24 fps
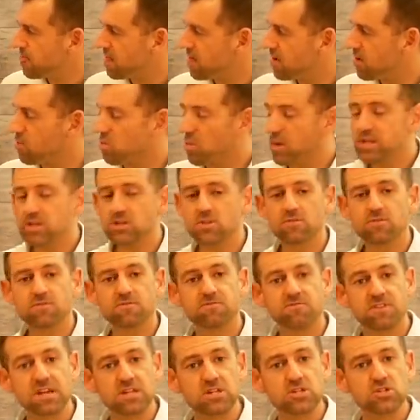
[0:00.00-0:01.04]
Uh, when you're
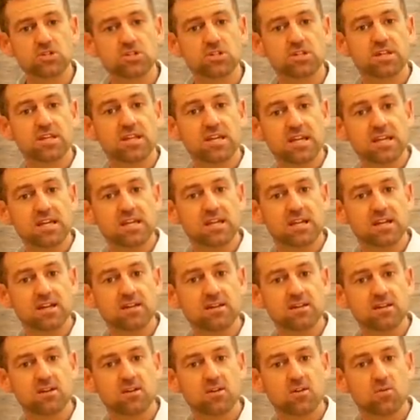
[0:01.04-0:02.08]
finished
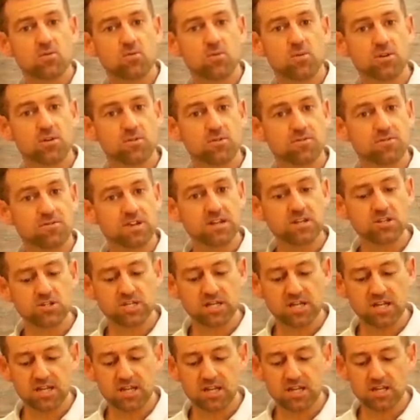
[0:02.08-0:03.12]
eating, when you're finished
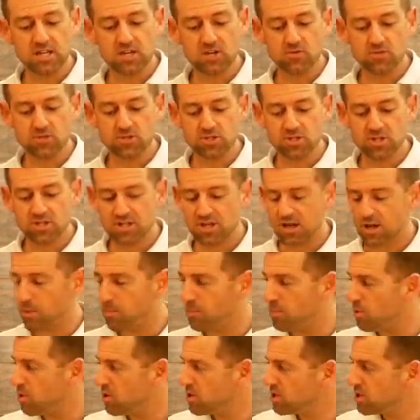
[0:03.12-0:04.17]
eating, you should uh,
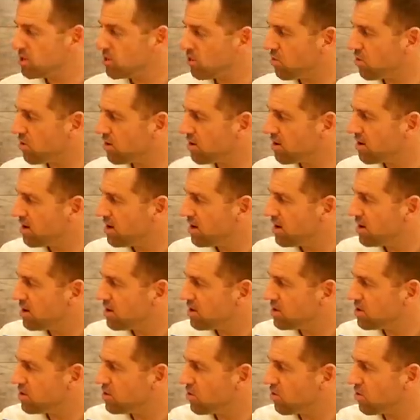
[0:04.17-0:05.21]
put your,
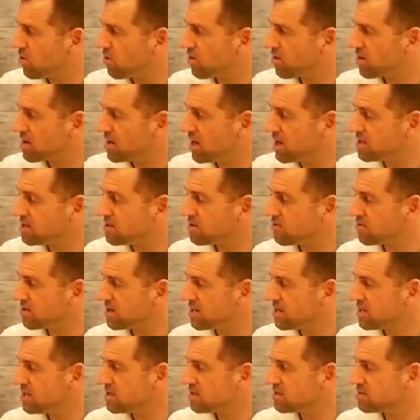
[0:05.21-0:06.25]
your
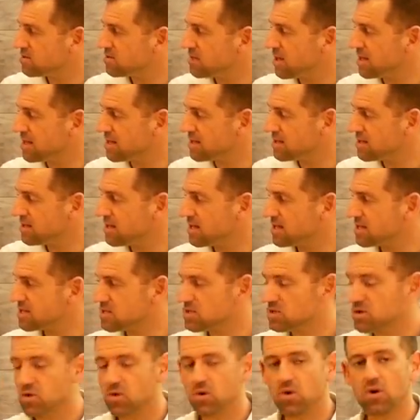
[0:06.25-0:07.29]
cutlery like
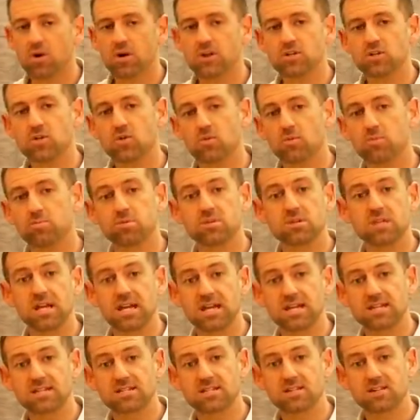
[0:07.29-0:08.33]
this on your
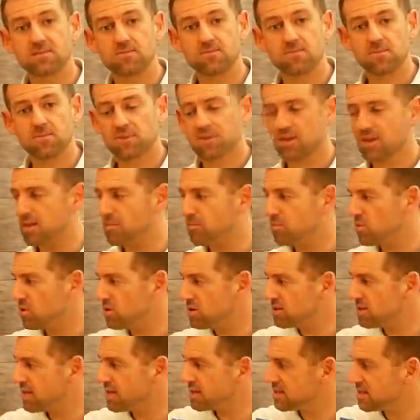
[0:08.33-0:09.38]
plate. Okay, put
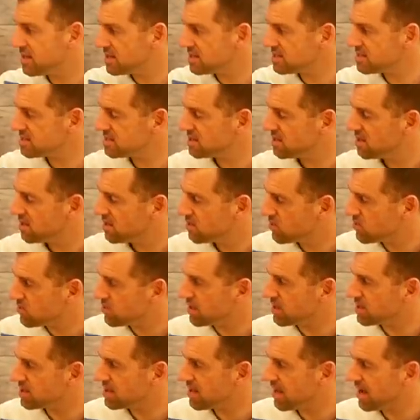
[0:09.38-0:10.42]
it like this
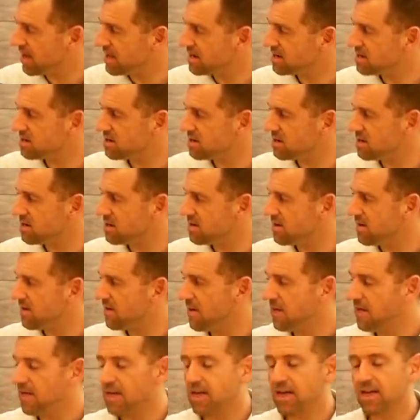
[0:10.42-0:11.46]
like that, uh,
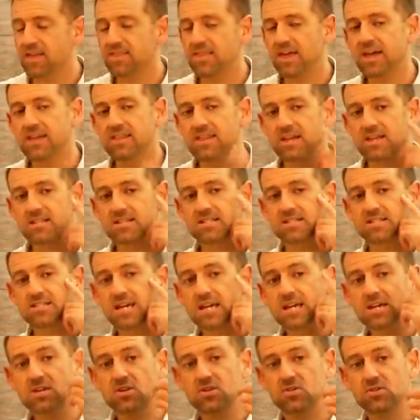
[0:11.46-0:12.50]
and that that
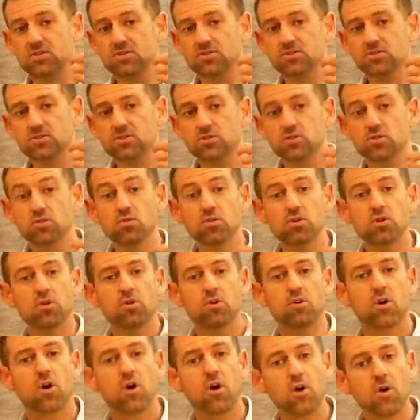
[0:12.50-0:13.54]
signals to
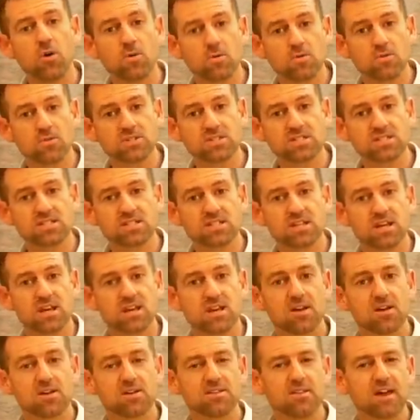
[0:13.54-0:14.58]
your host
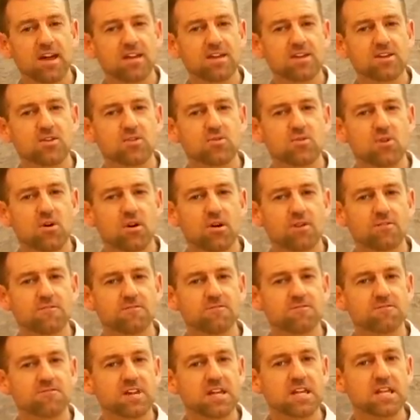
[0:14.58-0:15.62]
that you are
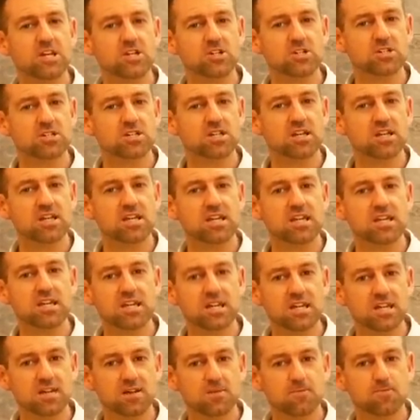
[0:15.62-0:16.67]
finished
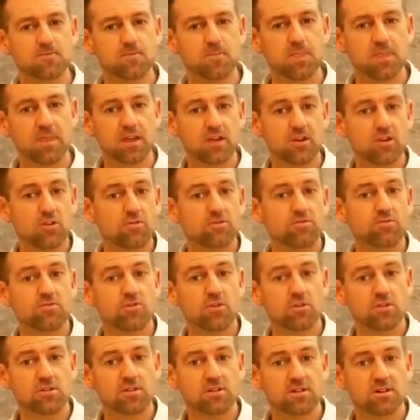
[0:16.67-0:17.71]
eating, that you're
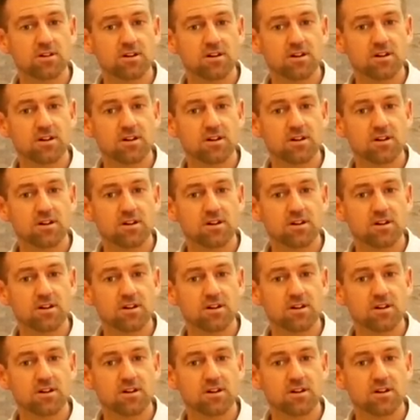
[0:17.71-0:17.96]
full.